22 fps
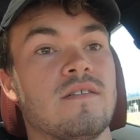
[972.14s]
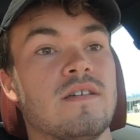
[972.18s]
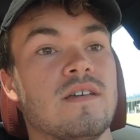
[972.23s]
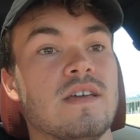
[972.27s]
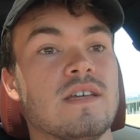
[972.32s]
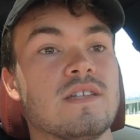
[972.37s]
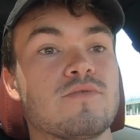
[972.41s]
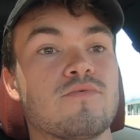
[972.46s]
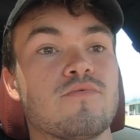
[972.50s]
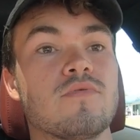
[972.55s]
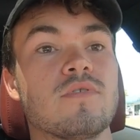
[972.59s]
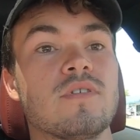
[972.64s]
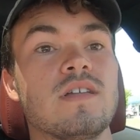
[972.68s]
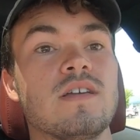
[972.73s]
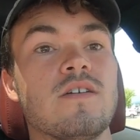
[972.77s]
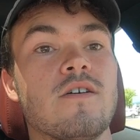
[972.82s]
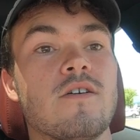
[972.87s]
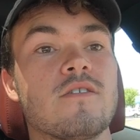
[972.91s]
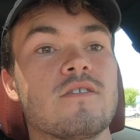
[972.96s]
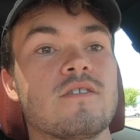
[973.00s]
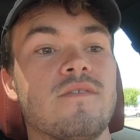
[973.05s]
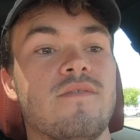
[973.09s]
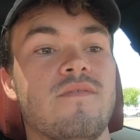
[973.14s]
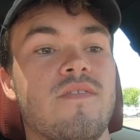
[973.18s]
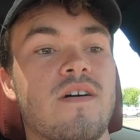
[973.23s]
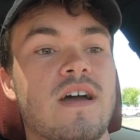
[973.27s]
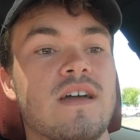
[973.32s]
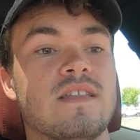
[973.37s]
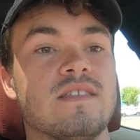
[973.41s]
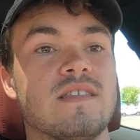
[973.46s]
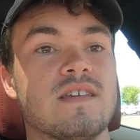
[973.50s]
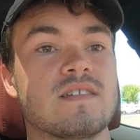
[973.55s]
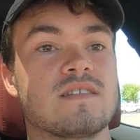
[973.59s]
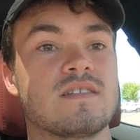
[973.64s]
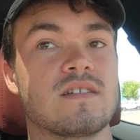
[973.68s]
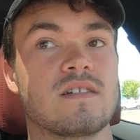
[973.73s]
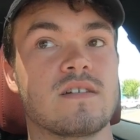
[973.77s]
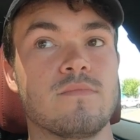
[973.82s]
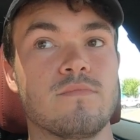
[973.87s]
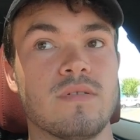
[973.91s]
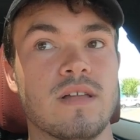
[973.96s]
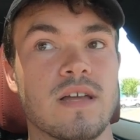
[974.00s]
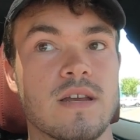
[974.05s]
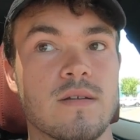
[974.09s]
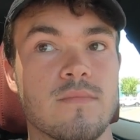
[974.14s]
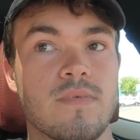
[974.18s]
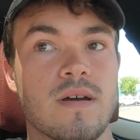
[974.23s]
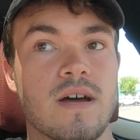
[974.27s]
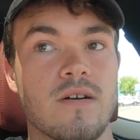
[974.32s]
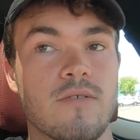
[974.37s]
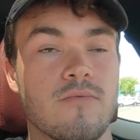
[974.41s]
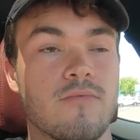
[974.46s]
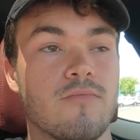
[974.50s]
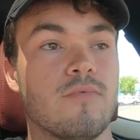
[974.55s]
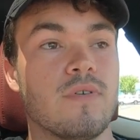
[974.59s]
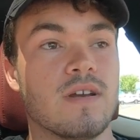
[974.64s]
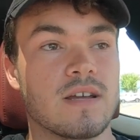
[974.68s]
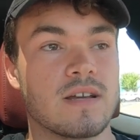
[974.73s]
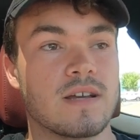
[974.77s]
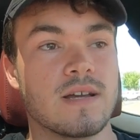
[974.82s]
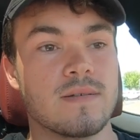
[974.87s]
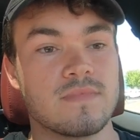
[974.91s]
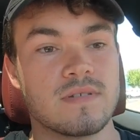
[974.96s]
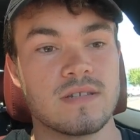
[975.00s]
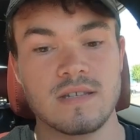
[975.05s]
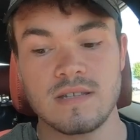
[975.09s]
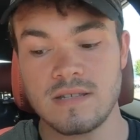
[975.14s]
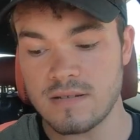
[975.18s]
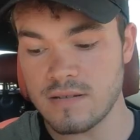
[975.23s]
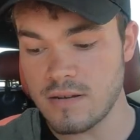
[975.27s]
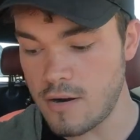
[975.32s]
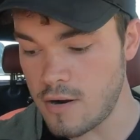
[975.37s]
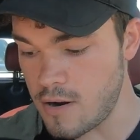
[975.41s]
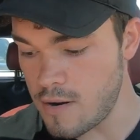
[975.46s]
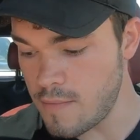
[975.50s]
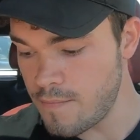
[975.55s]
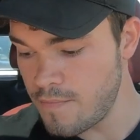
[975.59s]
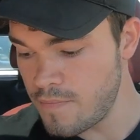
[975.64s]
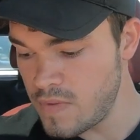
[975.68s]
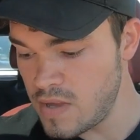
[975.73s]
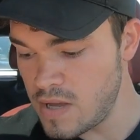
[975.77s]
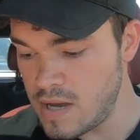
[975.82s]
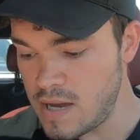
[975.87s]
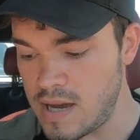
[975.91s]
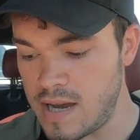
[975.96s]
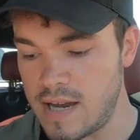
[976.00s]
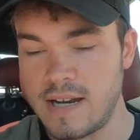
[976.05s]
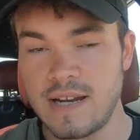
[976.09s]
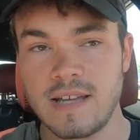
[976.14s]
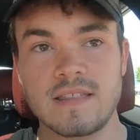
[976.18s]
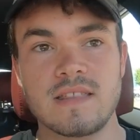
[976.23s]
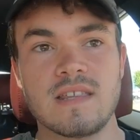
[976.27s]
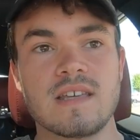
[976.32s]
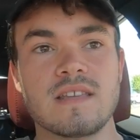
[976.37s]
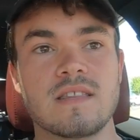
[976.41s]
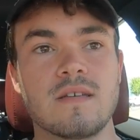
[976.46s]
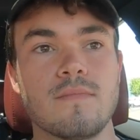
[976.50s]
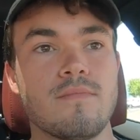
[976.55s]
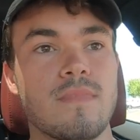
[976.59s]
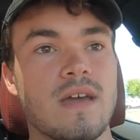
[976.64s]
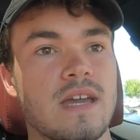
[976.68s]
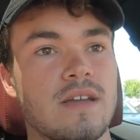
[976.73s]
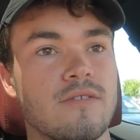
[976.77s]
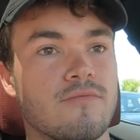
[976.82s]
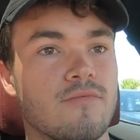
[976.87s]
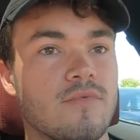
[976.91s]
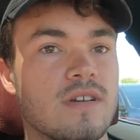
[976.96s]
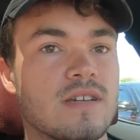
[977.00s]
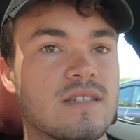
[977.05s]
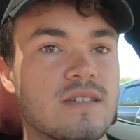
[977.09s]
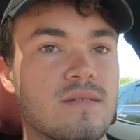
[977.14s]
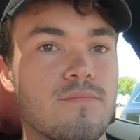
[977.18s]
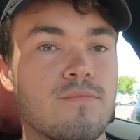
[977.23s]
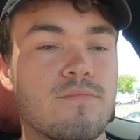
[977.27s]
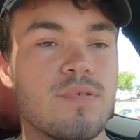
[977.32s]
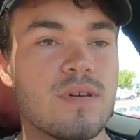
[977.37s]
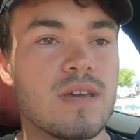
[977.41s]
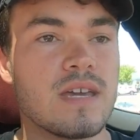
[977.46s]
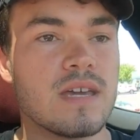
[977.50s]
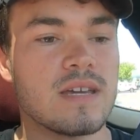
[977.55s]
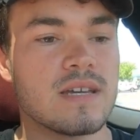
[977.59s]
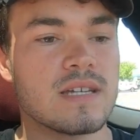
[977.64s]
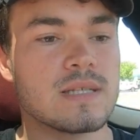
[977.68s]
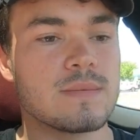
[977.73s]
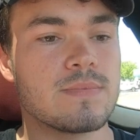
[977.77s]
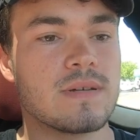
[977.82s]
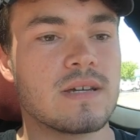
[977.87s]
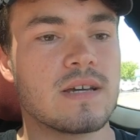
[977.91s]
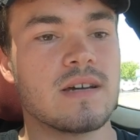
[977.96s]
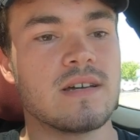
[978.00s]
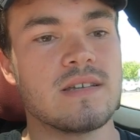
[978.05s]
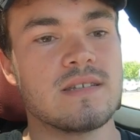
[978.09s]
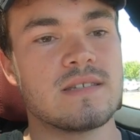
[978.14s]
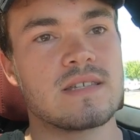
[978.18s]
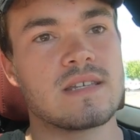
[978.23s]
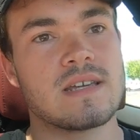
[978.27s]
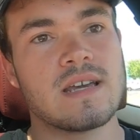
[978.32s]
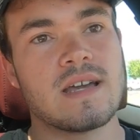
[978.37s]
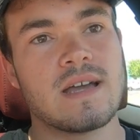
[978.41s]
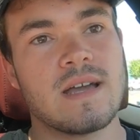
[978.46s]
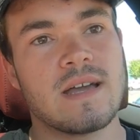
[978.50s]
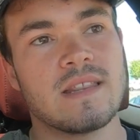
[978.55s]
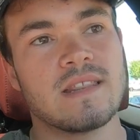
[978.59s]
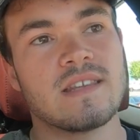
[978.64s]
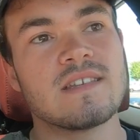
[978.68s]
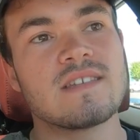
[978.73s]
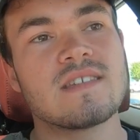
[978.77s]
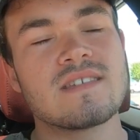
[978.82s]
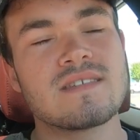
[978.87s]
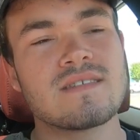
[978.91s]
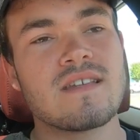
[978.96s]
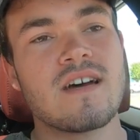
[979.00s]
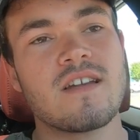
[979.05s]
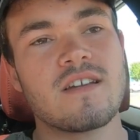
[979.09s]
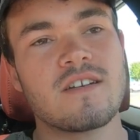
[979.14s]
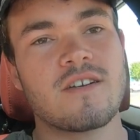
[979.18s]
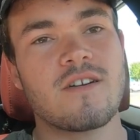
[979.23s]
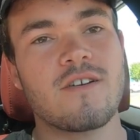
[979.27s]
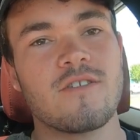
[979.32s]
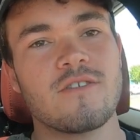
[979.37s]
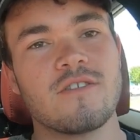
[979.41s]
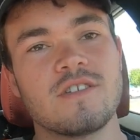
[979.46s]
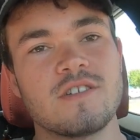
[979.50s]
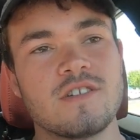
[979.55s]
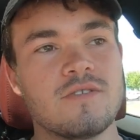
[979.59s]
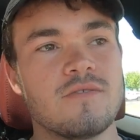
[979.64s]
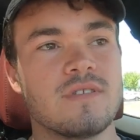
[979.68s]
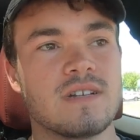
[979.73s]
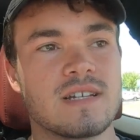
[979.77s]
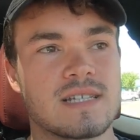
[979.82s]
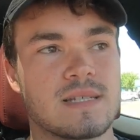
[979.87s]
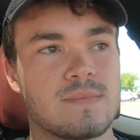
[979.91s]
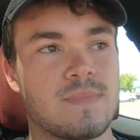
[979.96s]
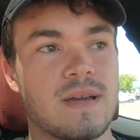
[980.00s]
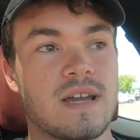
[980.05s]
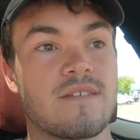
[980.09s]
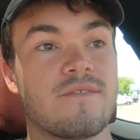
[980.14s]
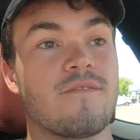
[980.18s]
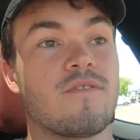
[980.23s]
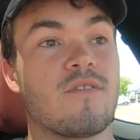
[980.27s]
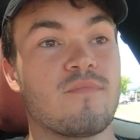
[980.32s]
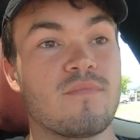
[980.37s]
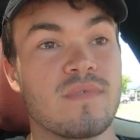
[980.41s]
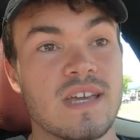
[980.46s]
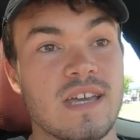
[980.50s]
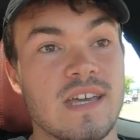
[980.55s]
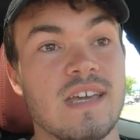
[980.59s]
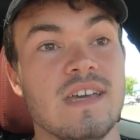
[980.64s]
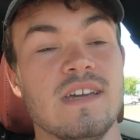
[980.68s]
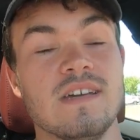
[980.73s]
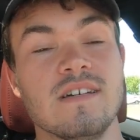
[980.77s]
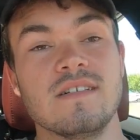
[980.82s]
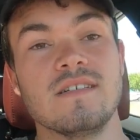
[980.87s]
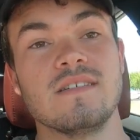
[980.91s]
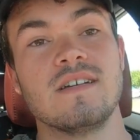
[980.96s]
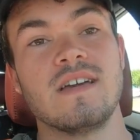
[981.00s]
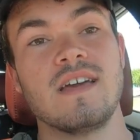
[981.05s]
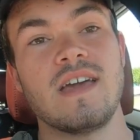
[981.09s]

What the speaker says: It's really hard to find things to complain about when it comes to this car. And I think the main reason being is because this is not a car that you would expect from Kia.